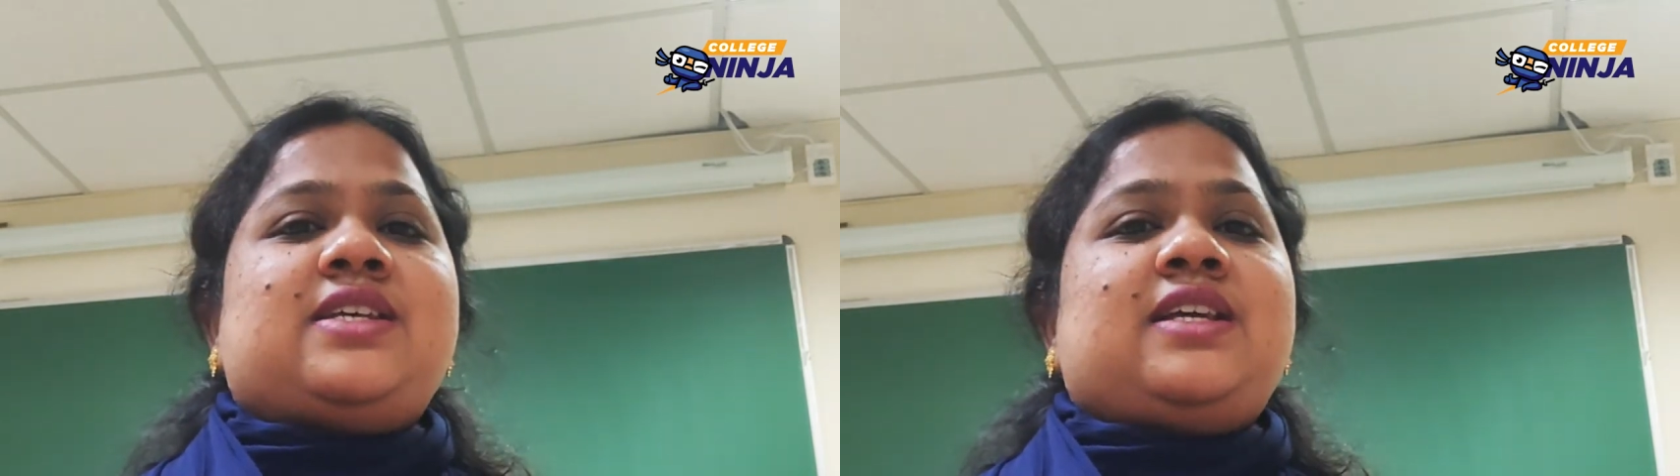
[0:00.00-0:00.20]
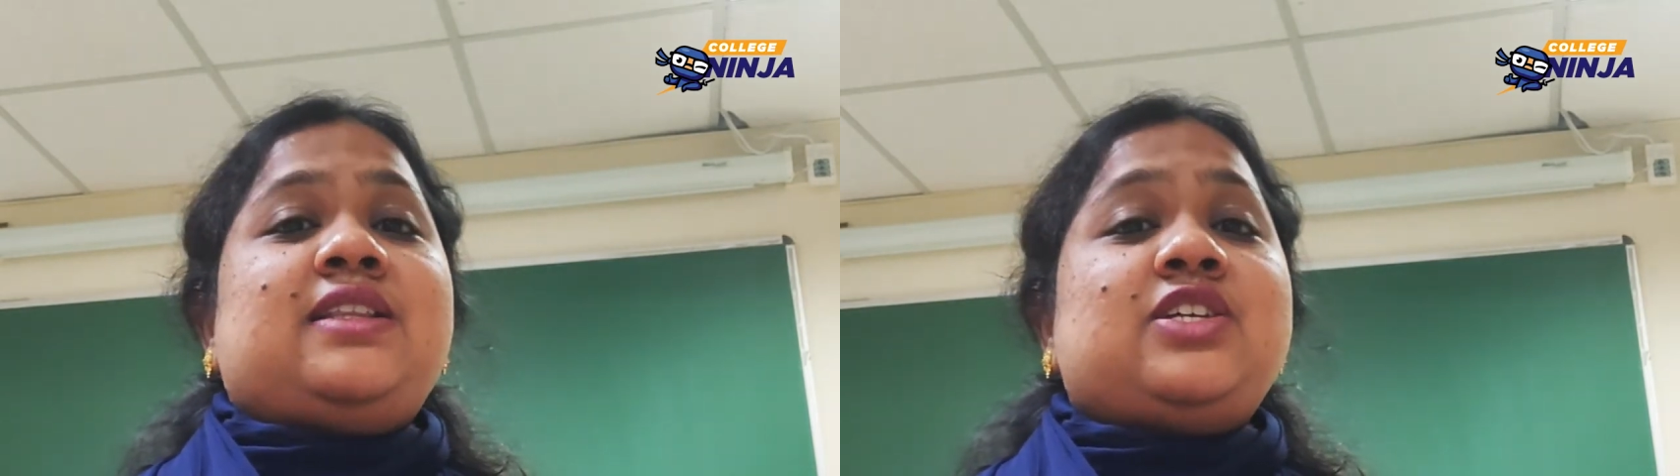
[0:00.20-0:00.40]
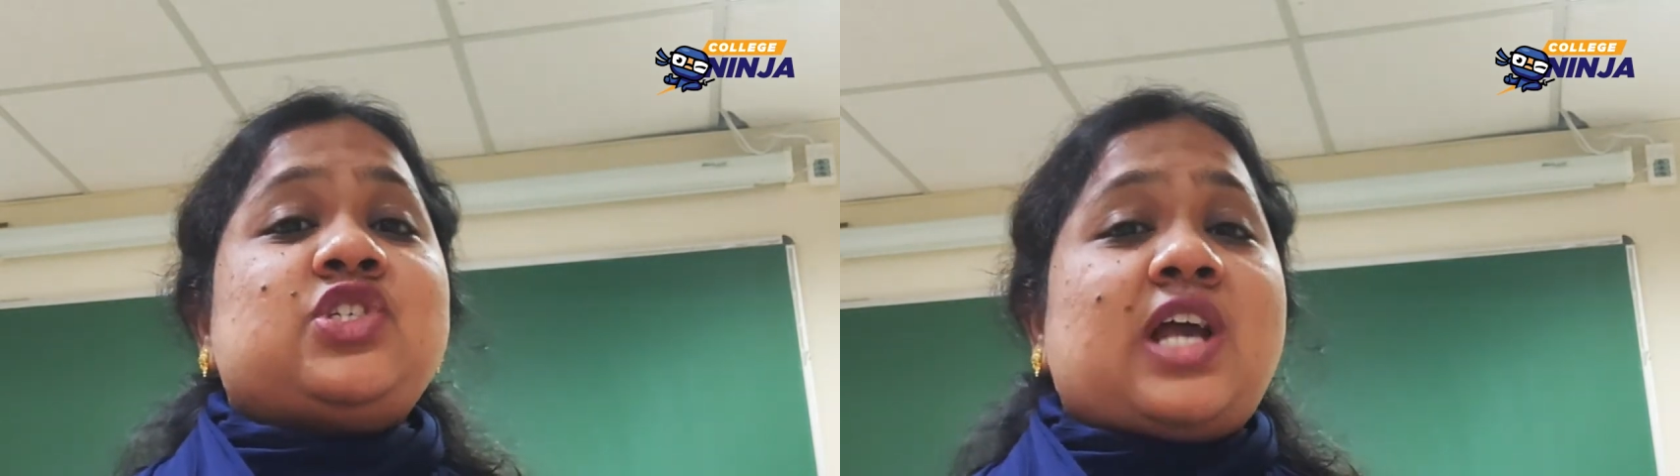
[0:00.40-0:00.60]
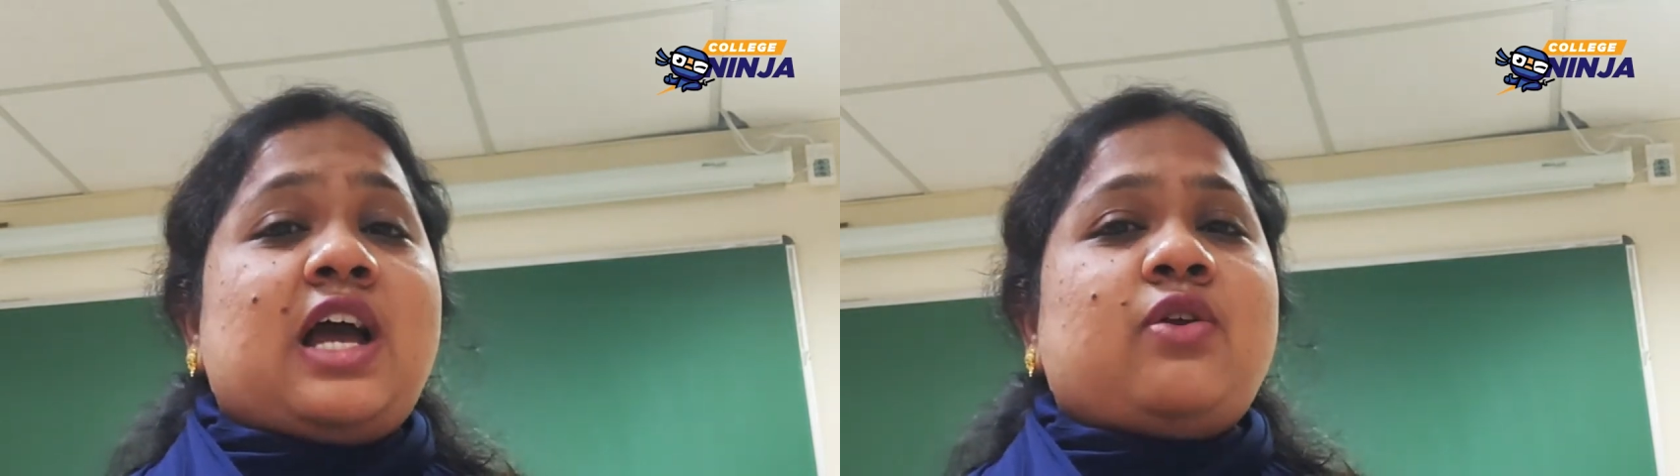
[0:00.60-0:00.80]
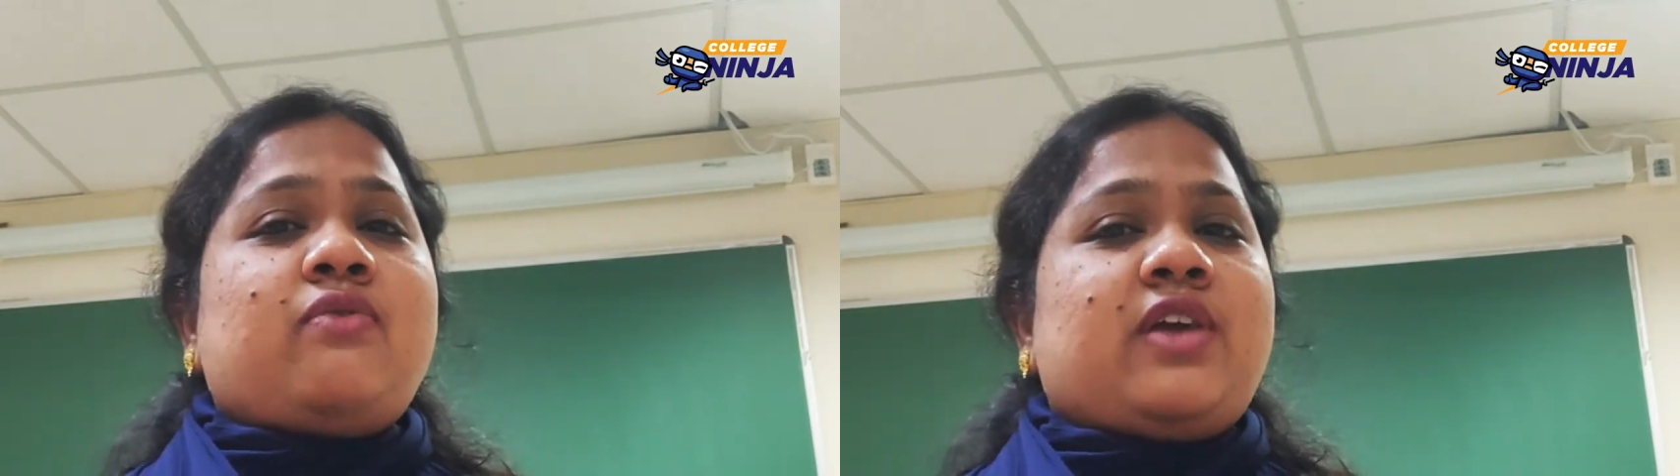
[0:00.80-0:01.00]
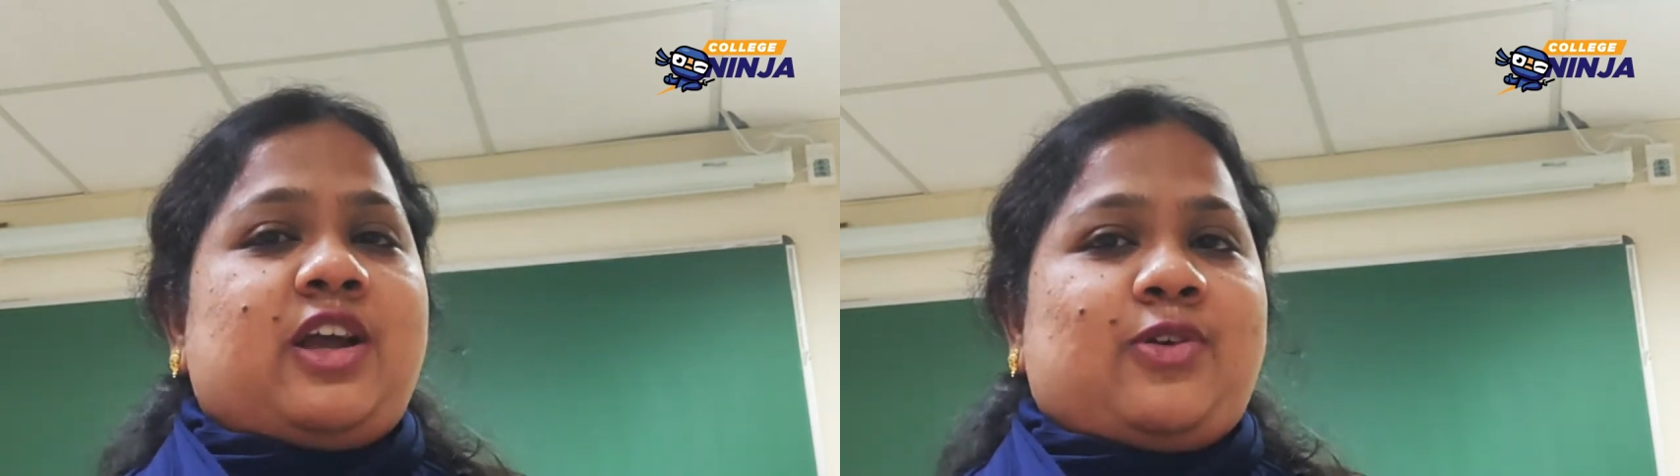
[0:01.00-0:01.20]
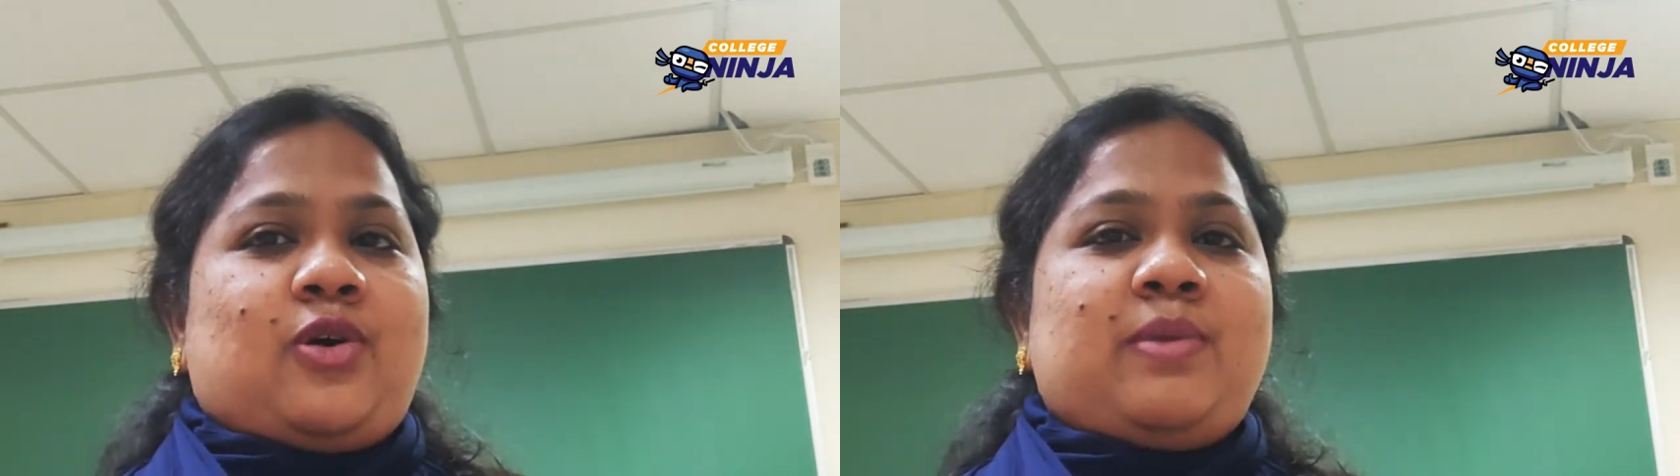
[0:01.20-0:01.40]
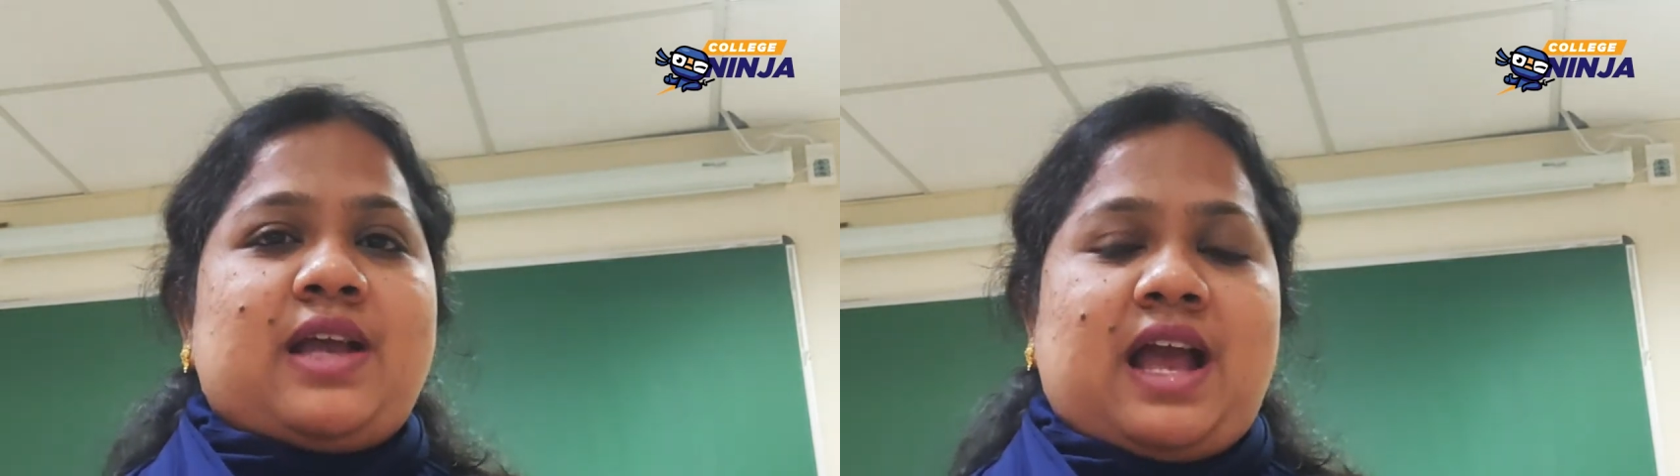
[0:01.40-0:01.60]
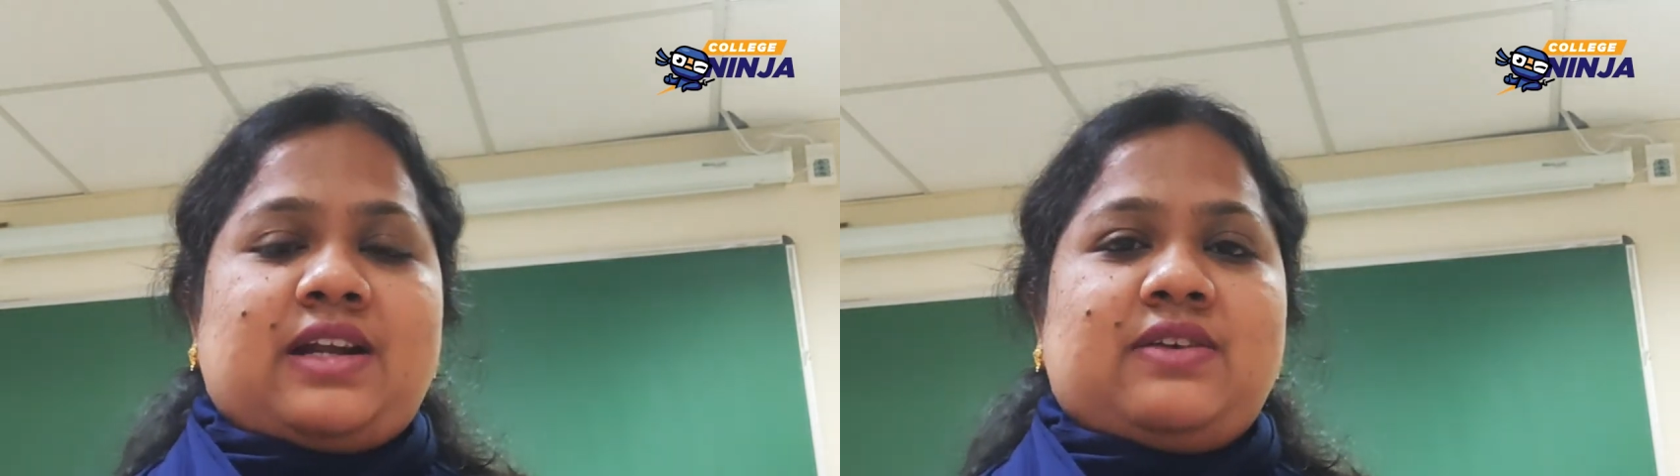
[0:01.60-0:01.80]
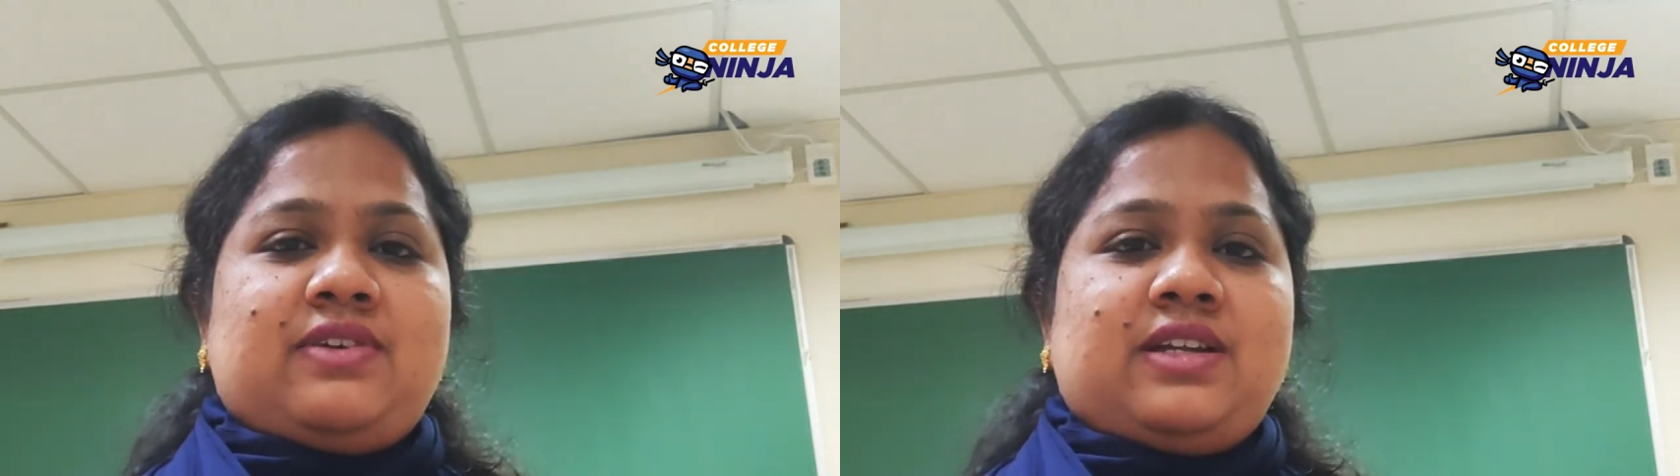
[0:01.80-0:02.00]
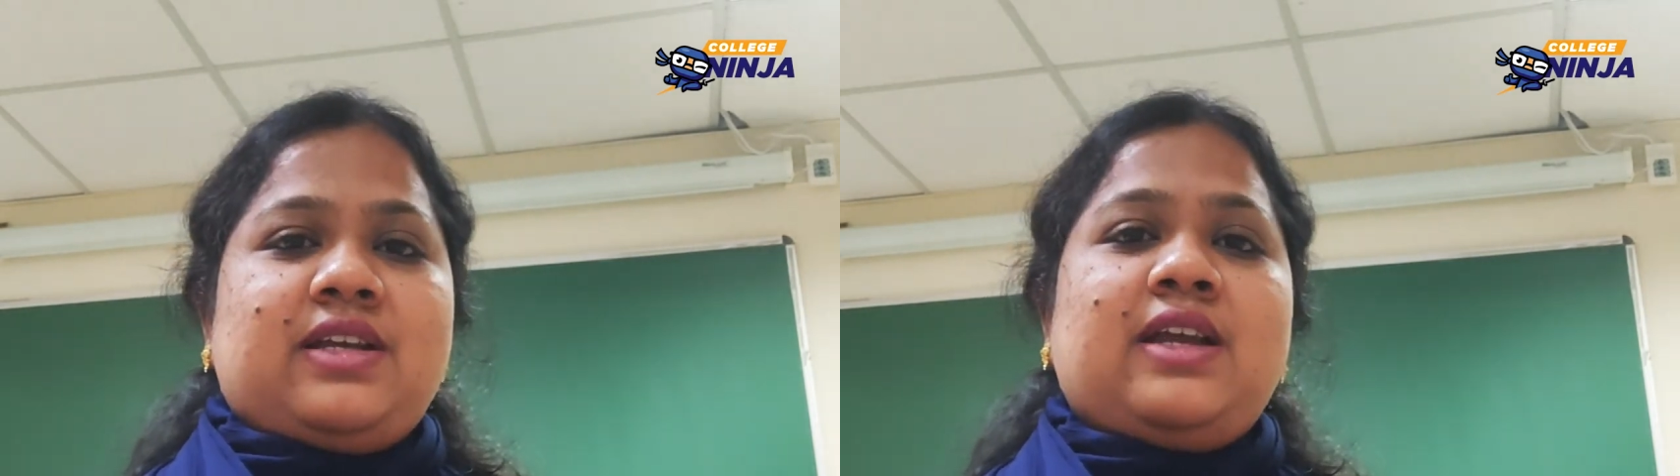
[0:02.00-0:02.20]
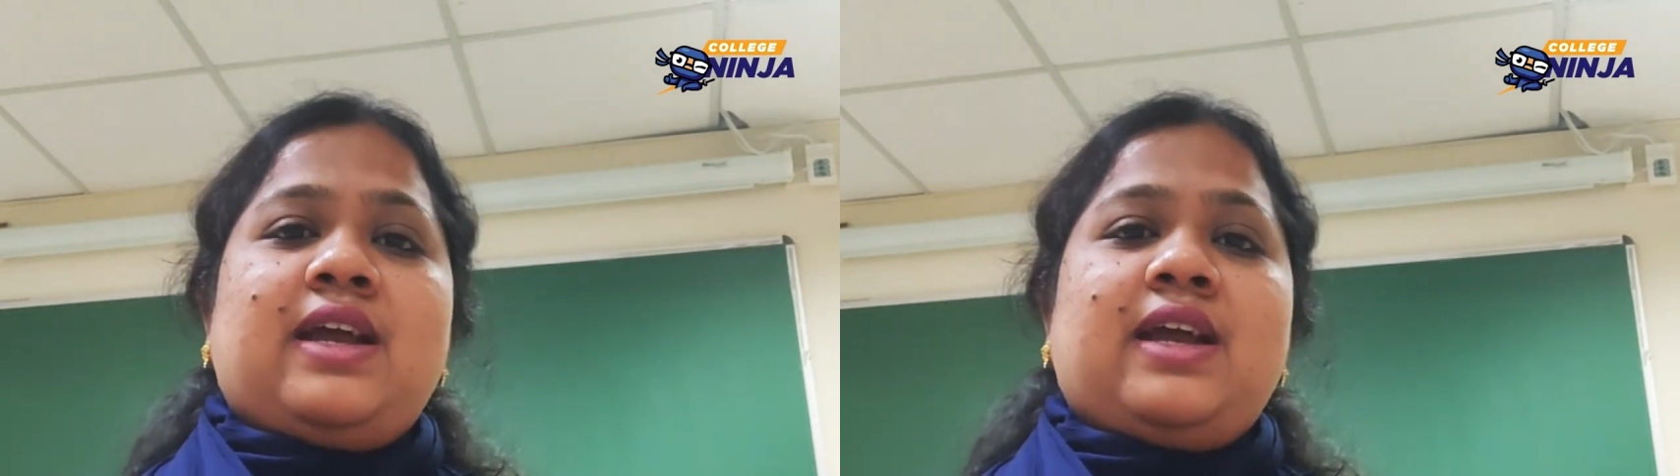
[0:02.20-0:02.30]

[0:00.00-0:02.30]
in the share of economic activity